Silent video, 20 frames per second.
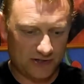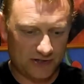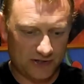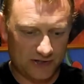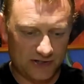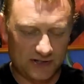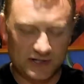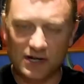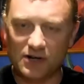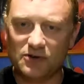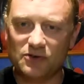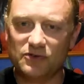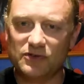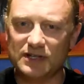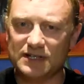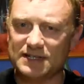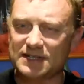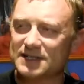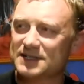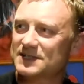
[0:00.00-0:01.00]
So
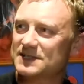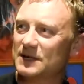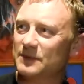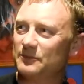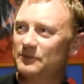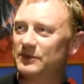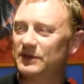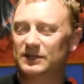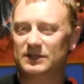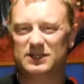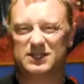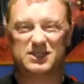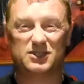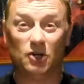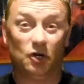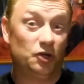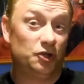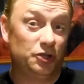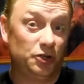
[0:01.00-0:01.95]
this is something that's not